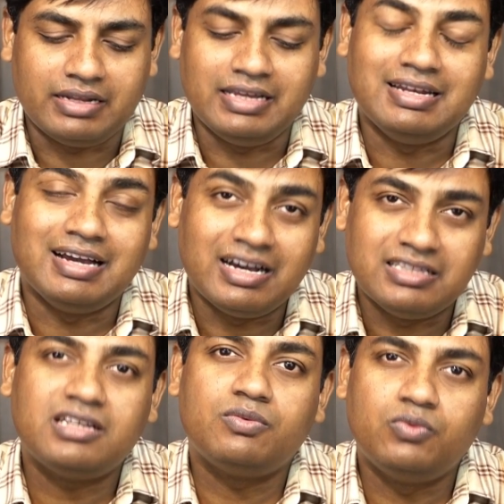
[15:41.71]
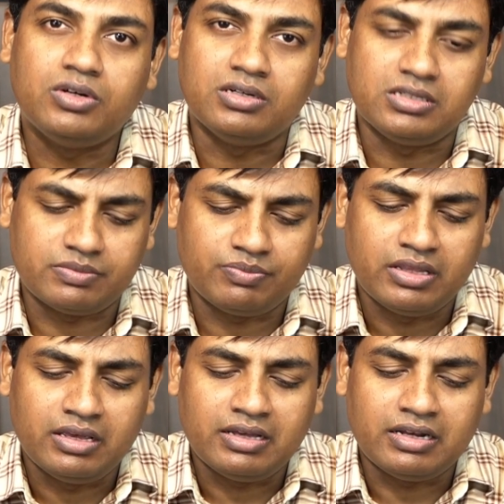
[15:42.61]
In other words,
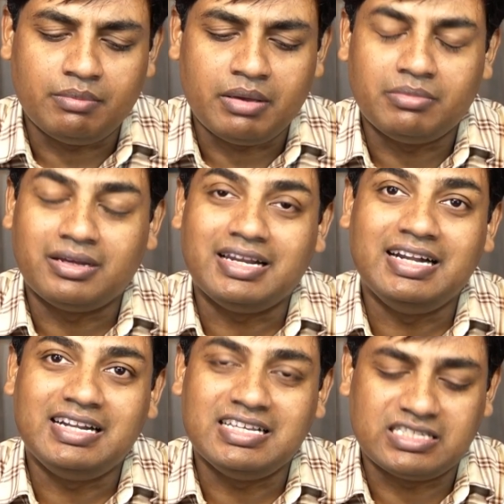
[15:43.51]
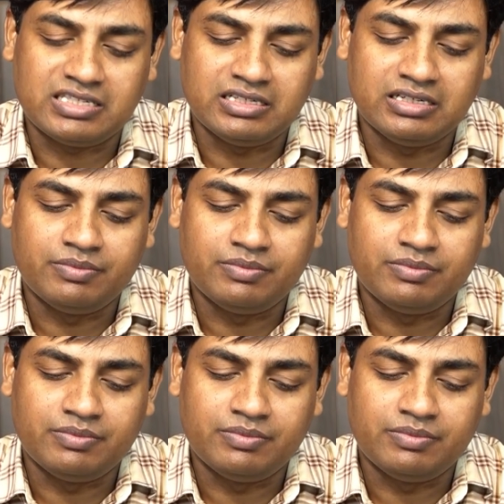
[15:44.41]
remember, it is